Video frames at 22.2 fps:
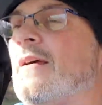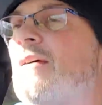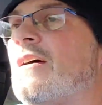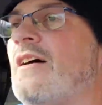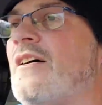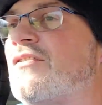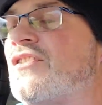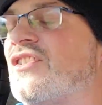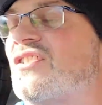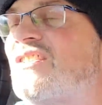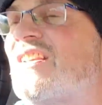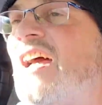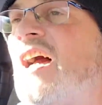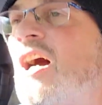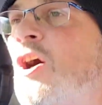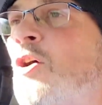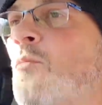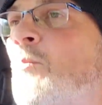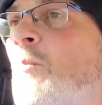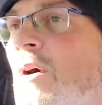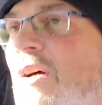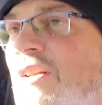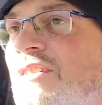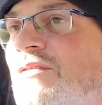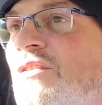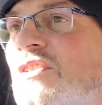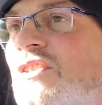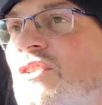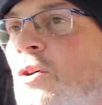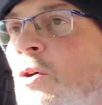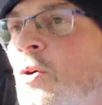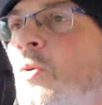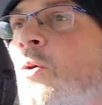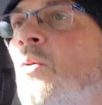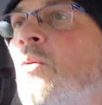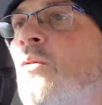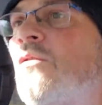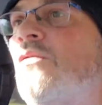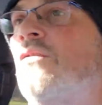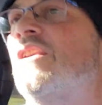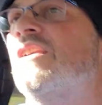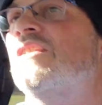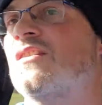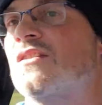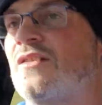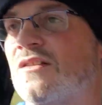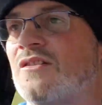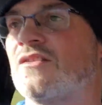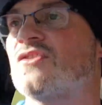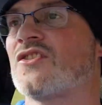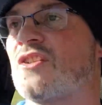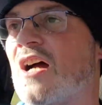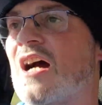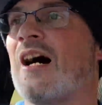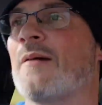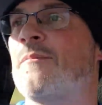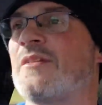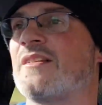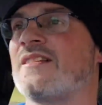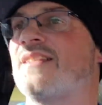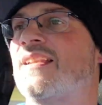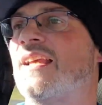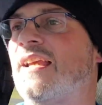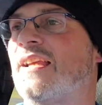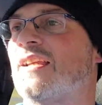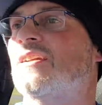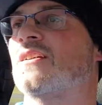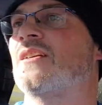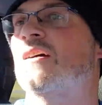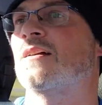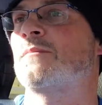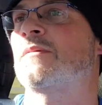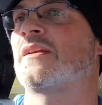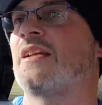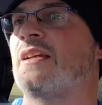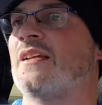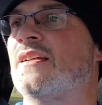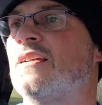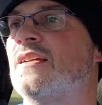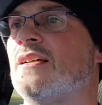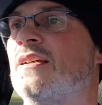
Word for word: of just how much of a toll this job has taken on me.